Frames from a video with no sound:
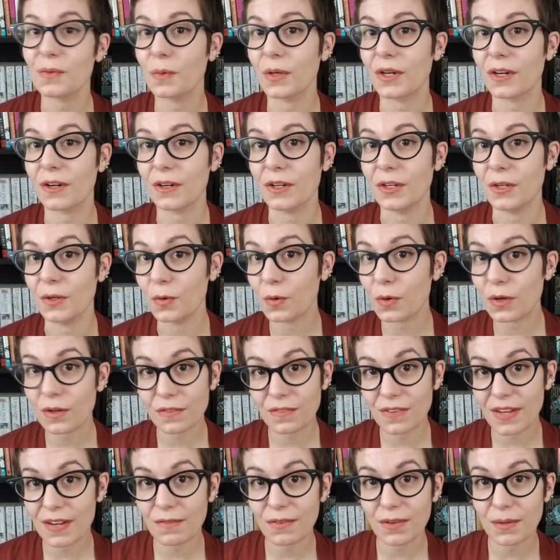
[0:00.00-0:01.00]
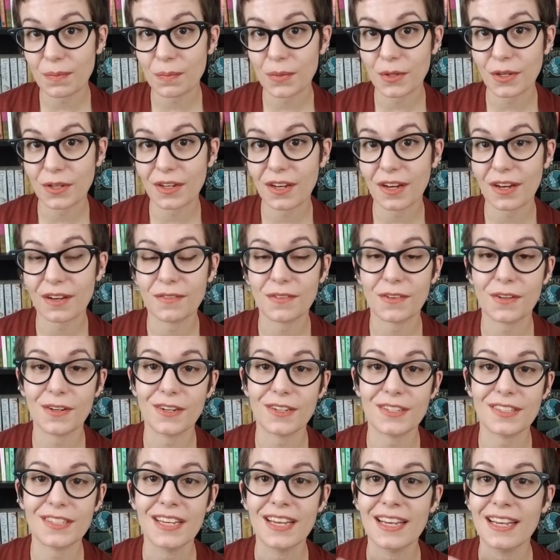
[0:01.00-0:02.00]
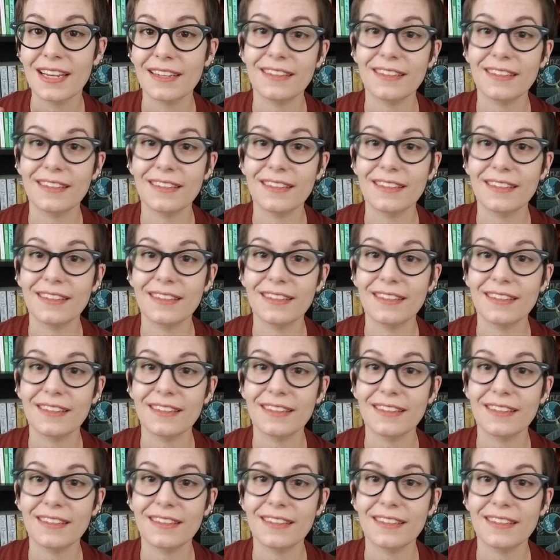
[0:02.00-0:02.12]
What are your favorite book covers?